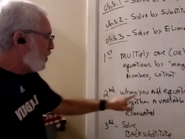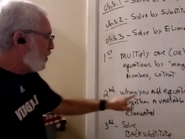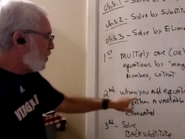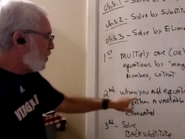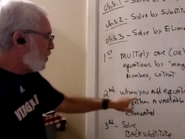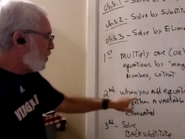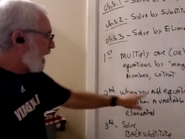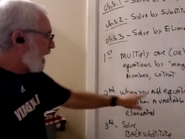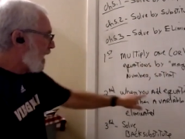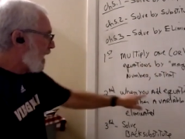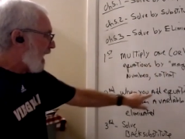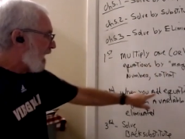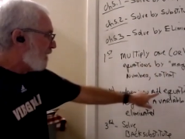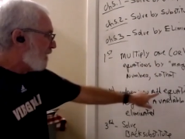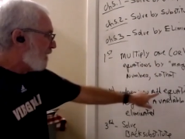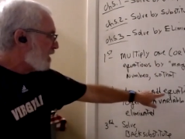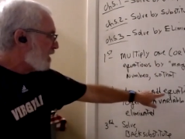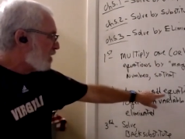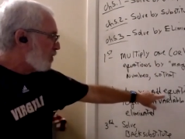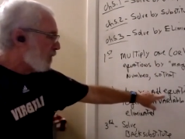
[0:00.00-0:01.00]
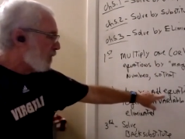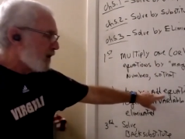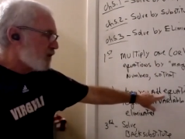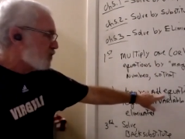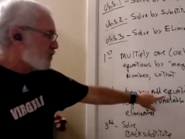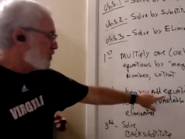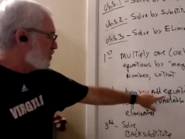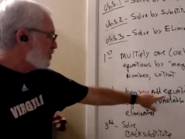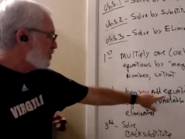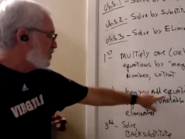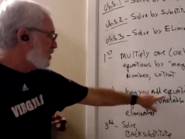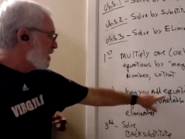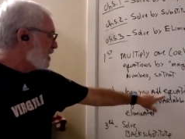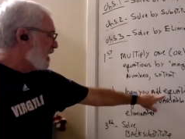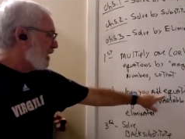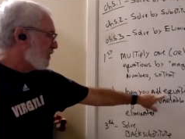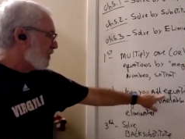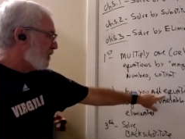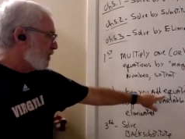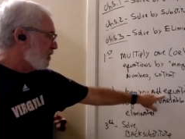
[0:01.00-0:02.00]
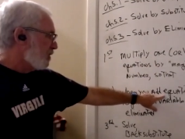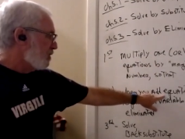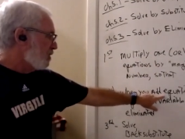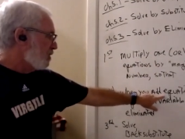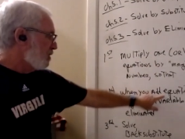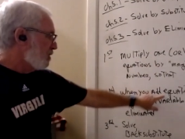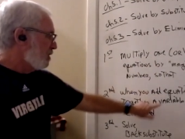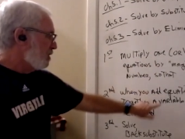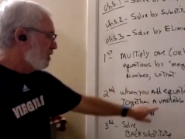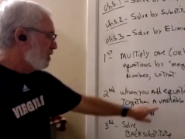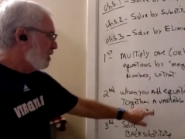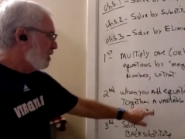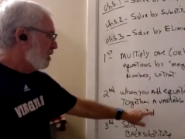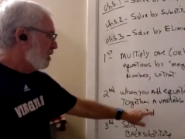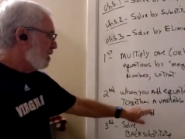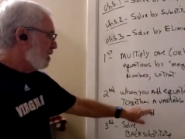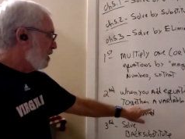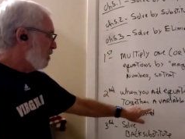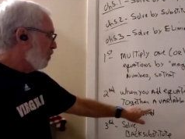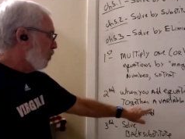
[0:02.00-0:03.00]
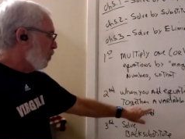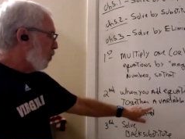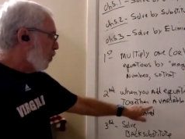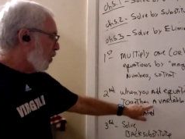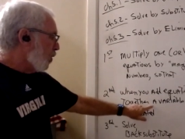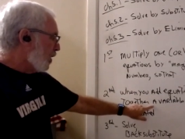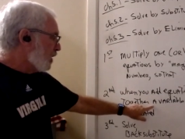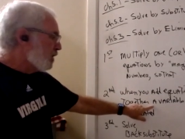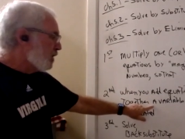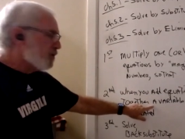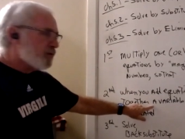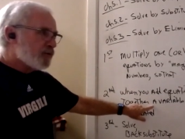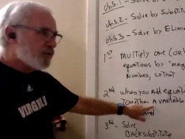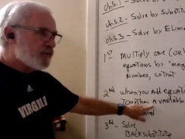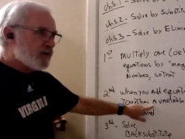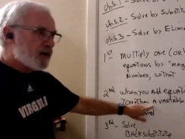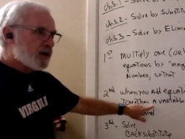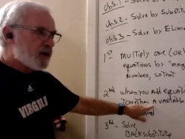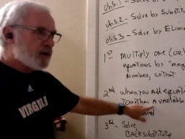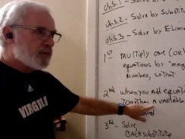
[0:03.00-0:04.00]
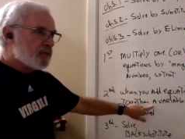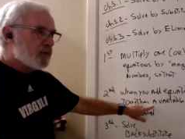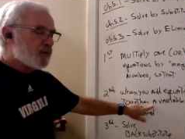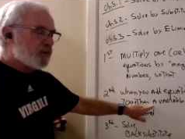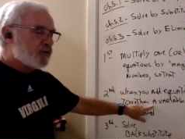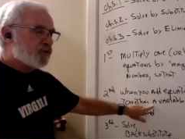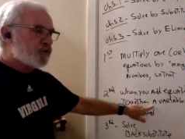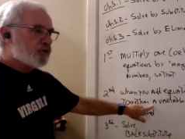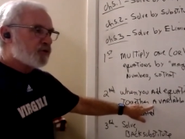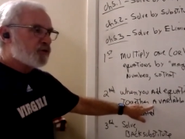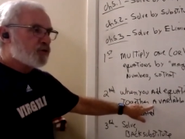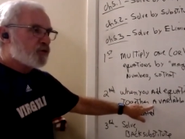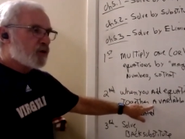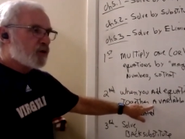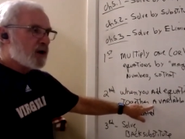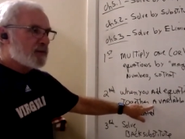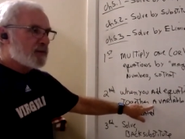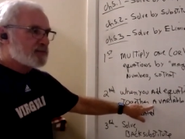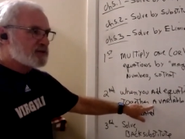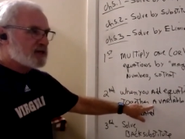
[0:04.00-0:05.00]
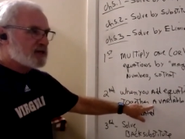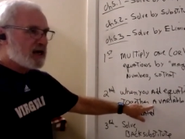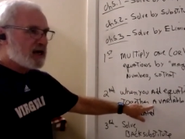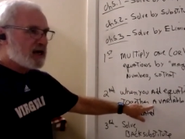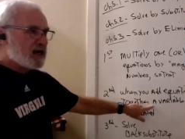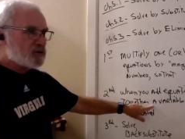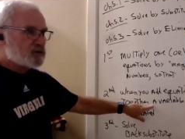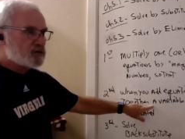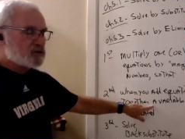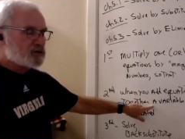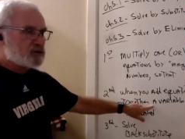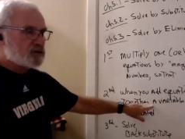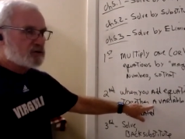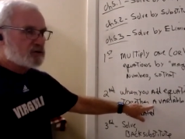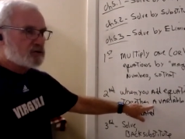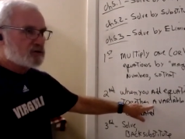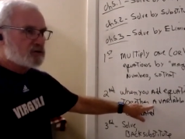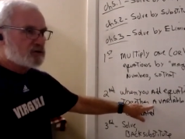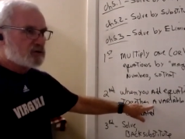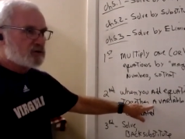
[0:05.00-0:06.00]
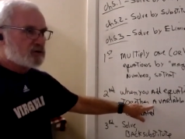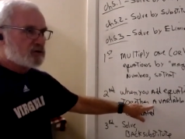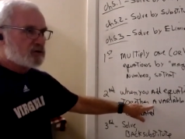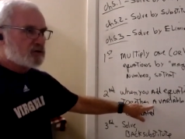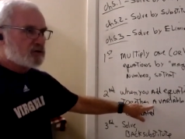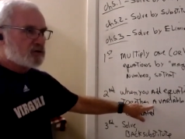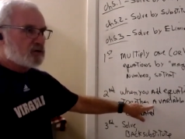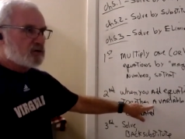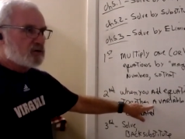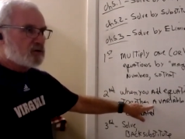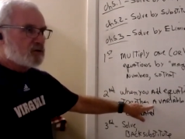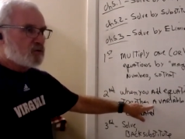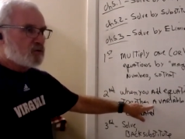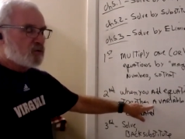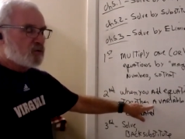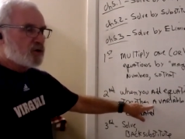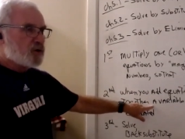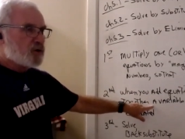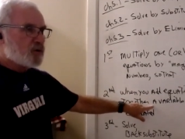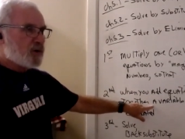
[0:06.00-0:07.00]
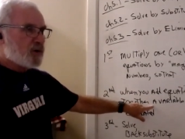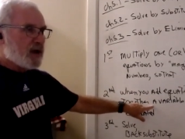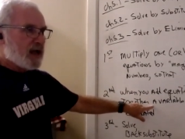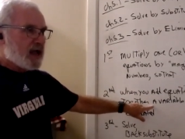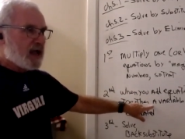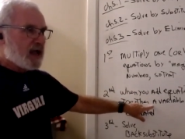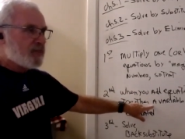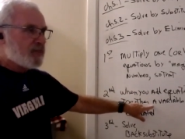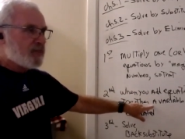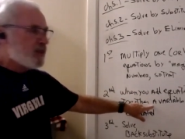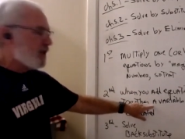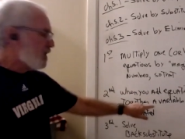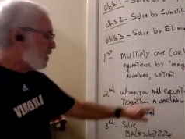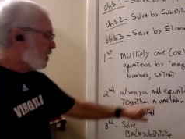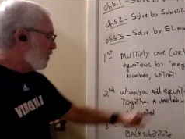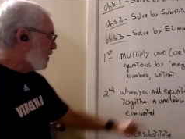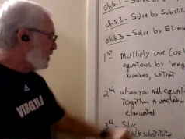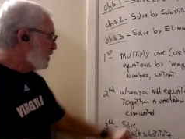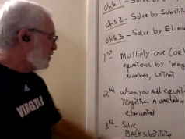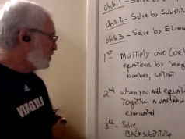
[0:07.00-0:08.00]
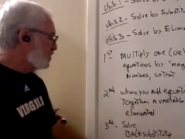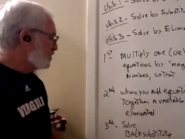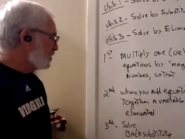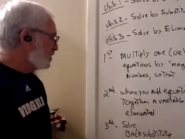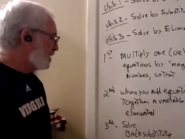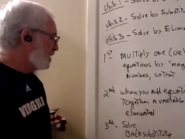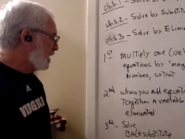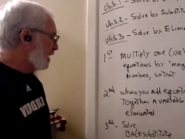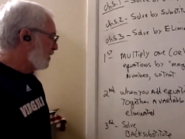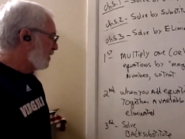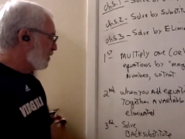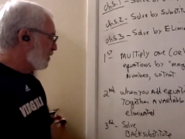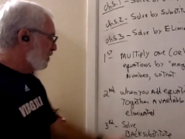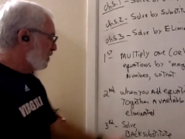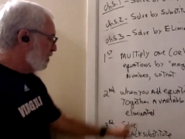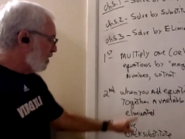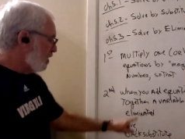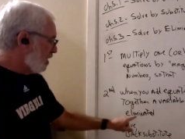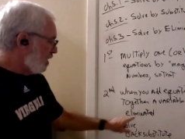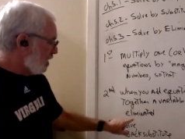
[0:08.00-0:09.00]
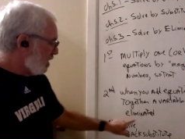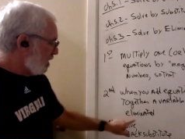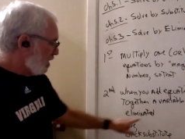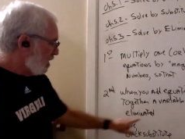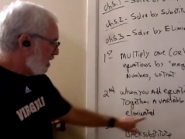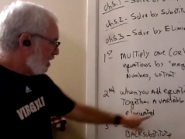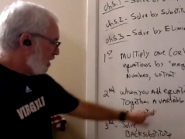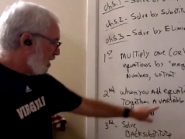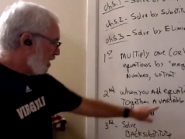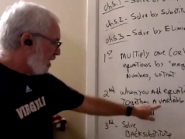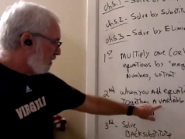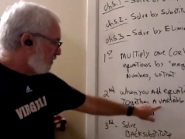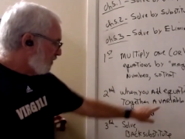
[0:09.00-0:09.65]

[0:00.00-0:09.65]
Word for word: you add the equations together, one of the variables drops out. When you add the equations together, a